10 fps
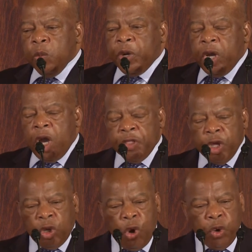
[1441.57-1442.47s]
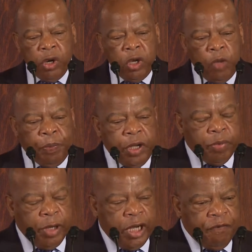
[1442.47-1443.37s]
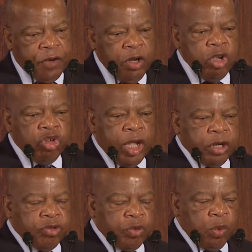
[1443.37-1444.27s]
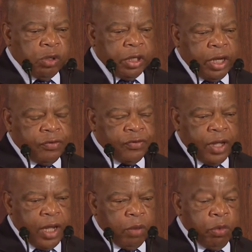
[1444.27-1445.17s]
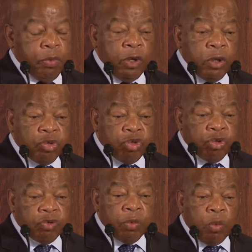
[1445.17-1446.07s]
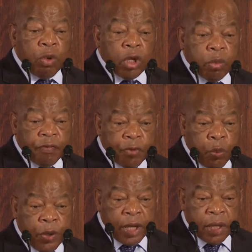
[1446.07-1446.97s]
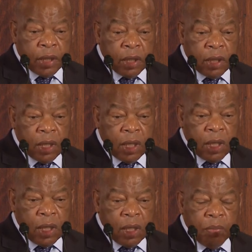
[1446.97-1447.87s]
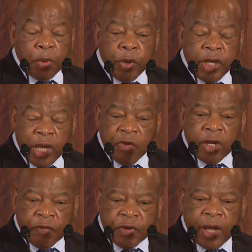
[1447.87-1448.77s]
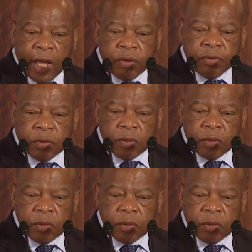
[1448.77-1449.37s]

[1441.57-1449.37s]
When the other corner appeared to be lifting, she had us to walk to that side. We were little children walking with the wind, but we never left the house.